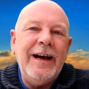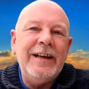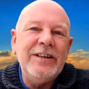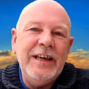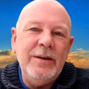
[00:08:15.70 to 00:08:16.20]

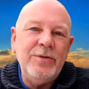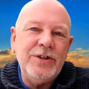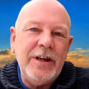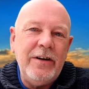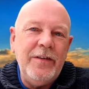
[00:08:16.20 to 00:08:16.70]
and he was
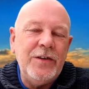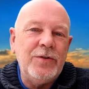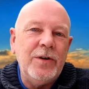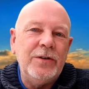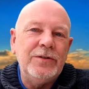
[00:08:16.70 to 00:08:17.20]
sharing the
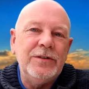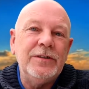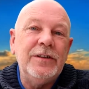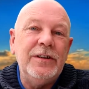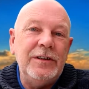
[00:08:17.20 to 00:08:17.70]
drugs,
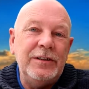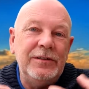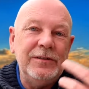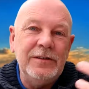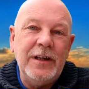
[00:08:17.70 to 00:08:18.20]
the
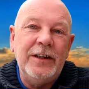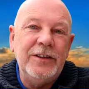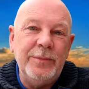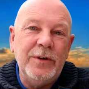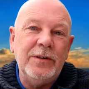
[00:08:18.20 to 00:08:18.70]

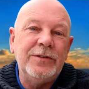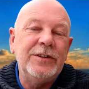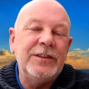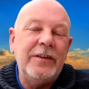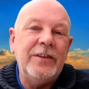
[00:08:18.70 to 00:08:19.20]

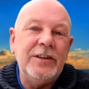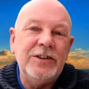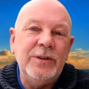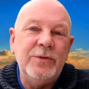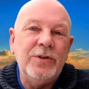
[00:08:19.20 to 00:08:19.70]
antibiotics and everything
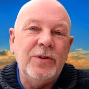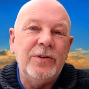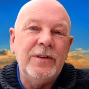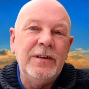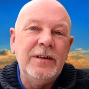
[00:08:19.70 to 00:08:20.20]
that she was
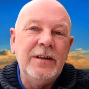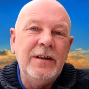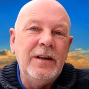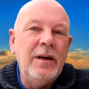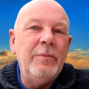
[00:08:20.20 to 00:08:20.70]
on.
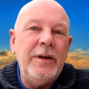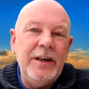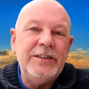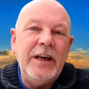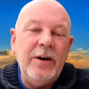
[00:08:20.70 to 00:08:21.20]
But
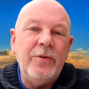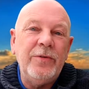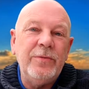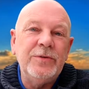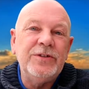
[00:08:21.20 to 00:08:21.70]
his
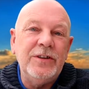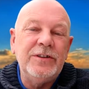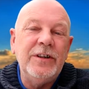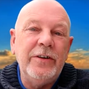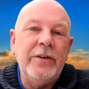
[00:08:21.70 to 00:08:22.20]
health was
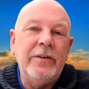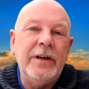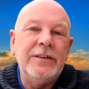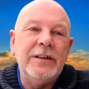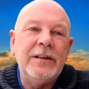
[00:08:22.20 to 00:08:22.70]

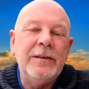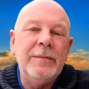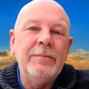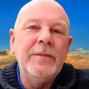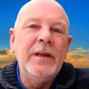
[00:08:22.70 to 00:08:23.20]
deteriorating.
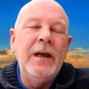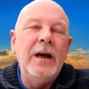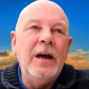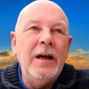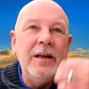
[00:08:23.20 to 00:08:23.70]

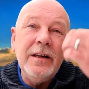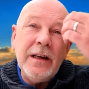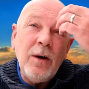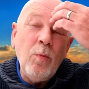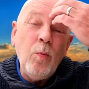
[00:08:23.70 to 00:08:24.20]

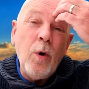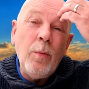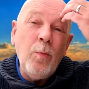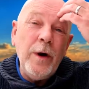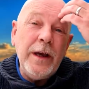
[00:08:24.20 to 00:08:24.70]
Now,
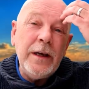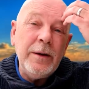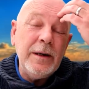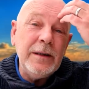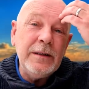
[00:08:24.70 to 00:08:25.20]
1 week,